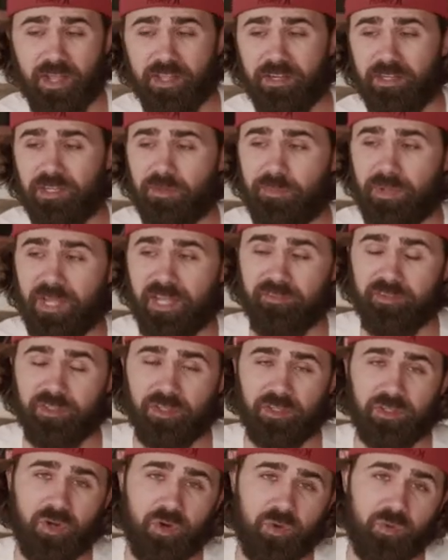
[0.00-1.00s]
I ended up having
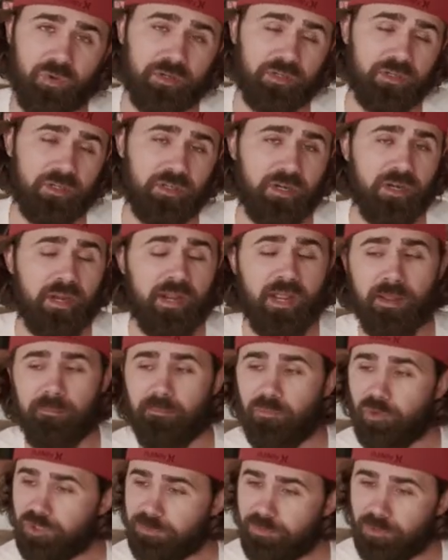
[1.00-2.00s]
a coworker,
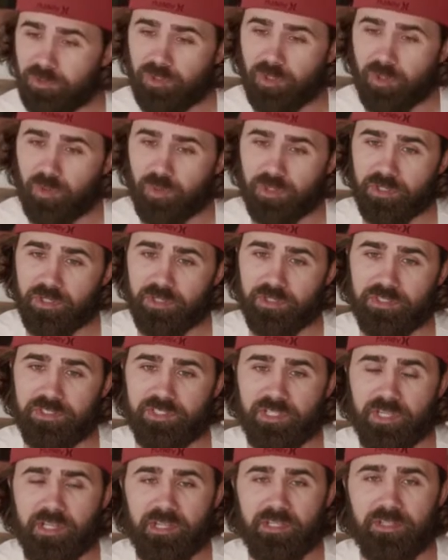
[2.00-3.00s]
multiple coworkers.
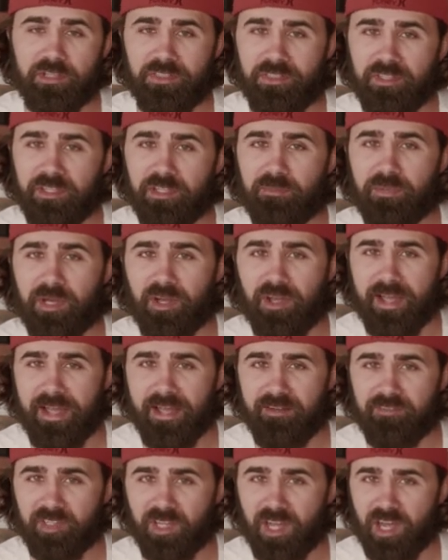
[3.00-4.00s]
The thing about
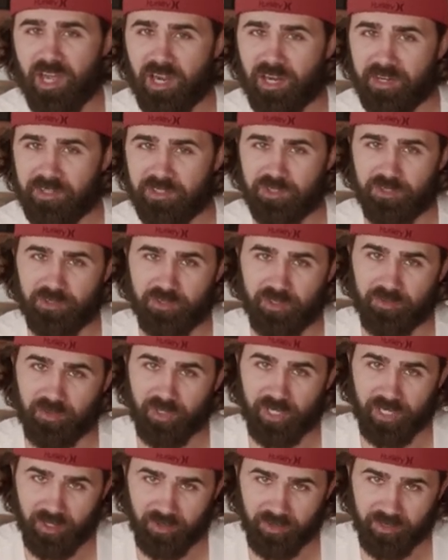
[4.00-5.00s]
having a high
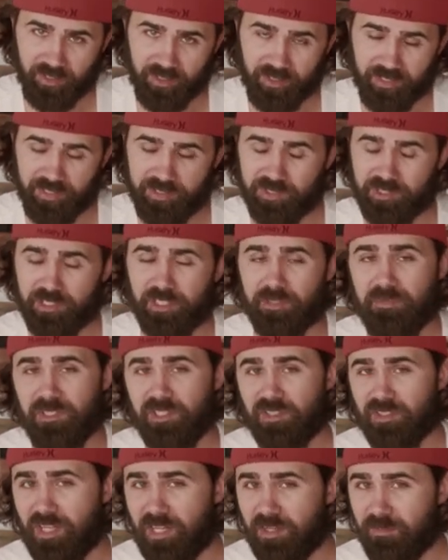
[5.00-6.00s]
turnover area is you're gonna meet
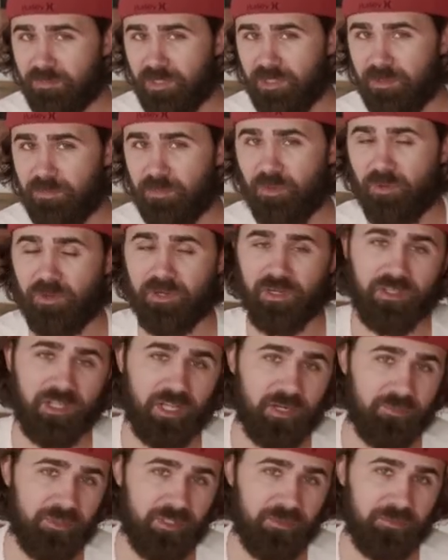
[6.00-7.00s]
a lot of people, and a
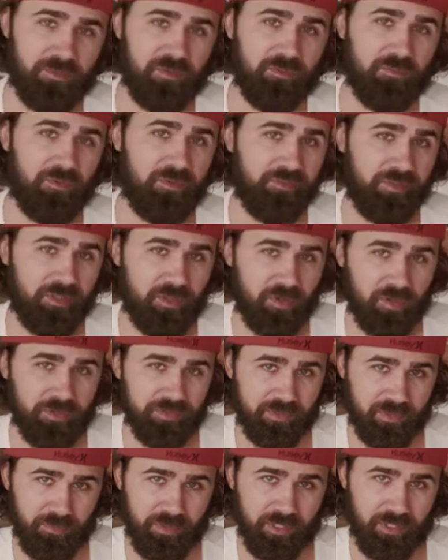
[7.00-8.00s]
lot of people moving
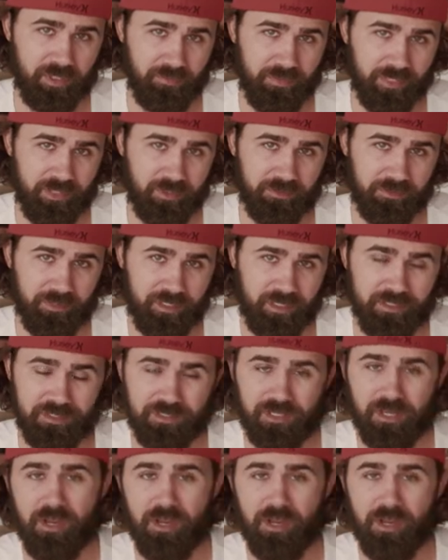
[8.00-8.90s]
on to bigger and better things,